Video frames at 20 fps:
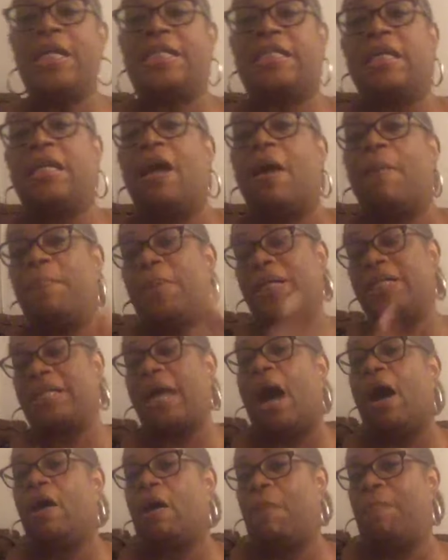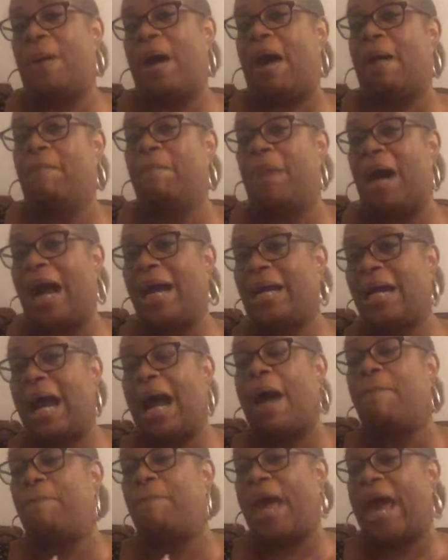to sit up and talk about my
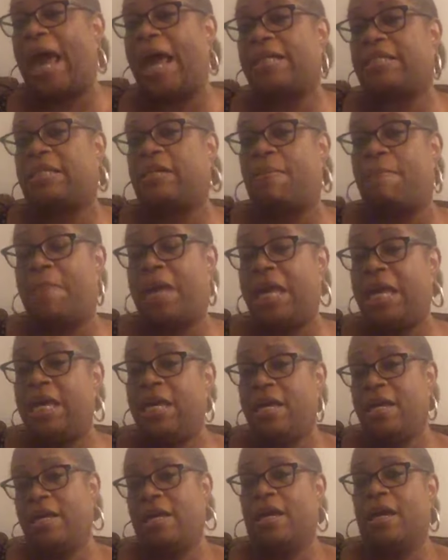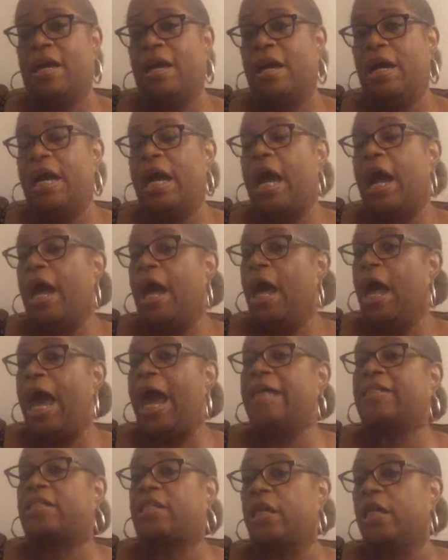God bad to me?
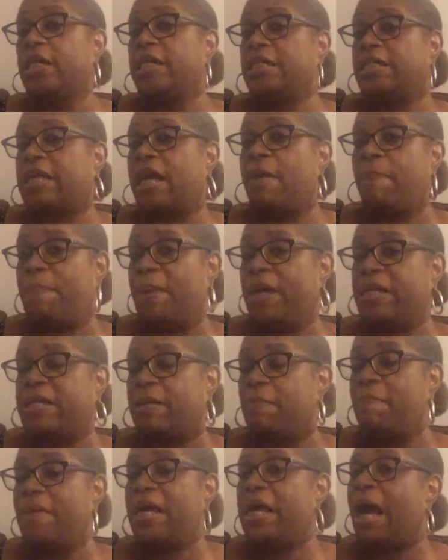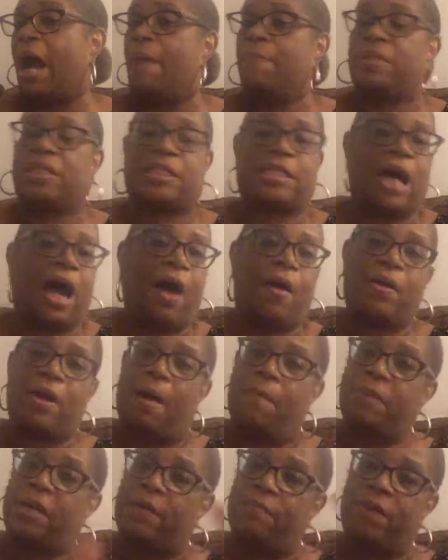As good as he been to me, I'm sorry,
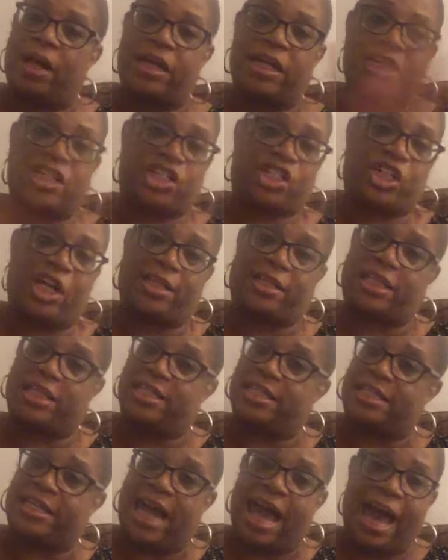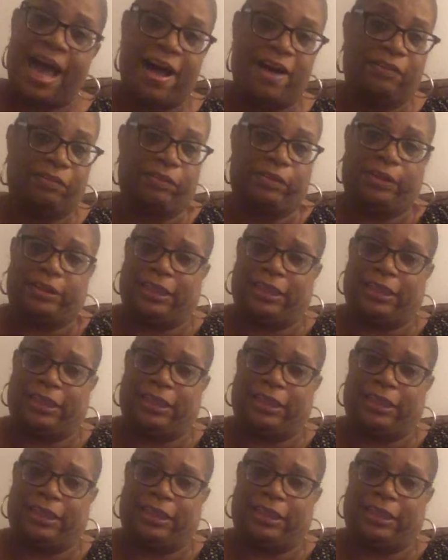I'm getting ready to shut this down.